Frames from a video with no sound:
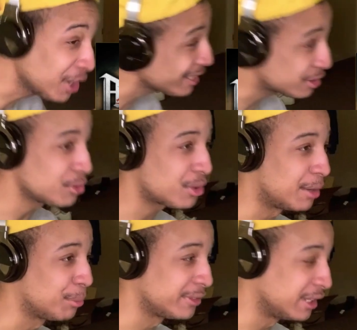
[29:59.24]
you know he's gonna
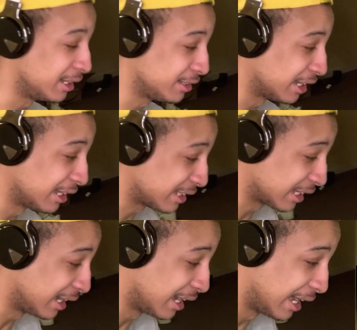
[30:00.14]
come with
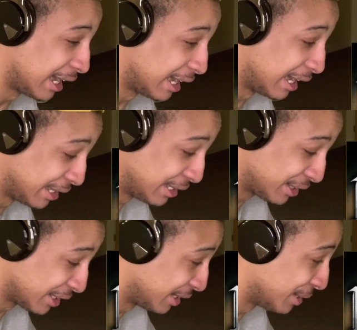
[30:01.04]
the